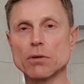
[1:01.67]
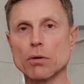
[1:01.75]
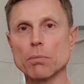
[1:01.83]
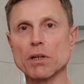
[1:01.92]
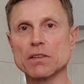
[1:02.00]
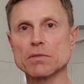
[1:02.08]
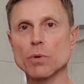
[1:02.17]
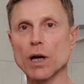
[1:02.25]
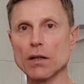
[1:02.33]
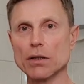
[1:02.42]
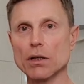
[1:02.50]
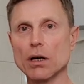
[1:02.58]
complex
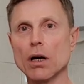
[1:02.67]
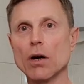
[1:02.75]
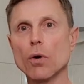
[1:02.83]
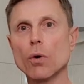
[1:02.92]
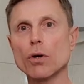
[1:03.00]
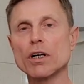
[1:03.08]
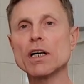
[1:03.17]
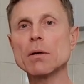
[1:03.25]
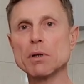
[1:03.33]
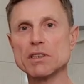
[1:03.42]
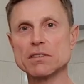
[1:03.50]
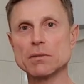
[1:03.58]
1 or
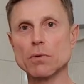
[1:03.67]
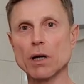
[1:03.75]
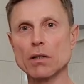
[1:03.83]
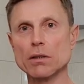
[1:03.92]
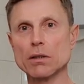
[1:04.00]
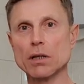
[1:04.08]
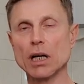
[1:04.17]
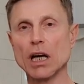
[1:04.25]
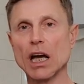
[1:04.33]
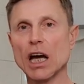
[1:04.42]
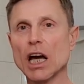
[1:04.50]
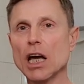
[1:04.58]
MHC1.
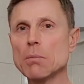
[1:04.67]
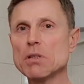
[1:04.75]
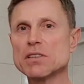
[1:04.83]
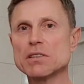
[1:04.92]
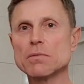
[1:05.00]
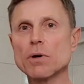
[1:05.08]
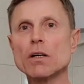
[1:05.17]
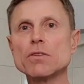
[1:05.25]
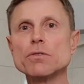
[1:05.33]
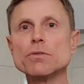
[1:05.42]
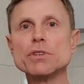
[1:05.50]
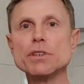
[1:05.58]

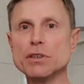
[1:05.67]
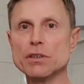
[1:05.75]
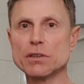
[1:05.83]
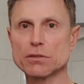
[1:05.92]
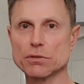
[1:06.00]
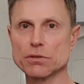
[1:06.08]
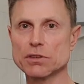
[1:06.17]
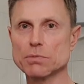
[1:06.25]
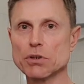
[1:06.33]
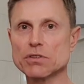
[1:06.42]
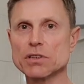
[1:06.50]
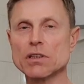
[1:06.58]
MHC1 unique to each
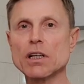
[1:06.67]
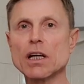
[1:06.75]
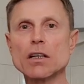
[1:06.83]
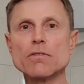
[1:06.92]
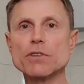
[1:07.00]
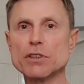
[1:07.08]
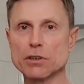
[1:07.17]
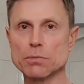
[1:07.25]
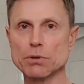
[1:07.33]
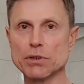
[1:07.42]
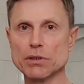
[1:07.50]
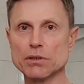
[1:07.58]
person like a
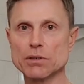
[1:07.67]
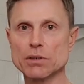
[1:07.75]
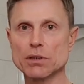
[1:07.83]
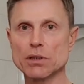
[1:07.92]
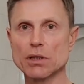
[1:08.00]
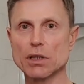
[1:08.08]
fingerprint.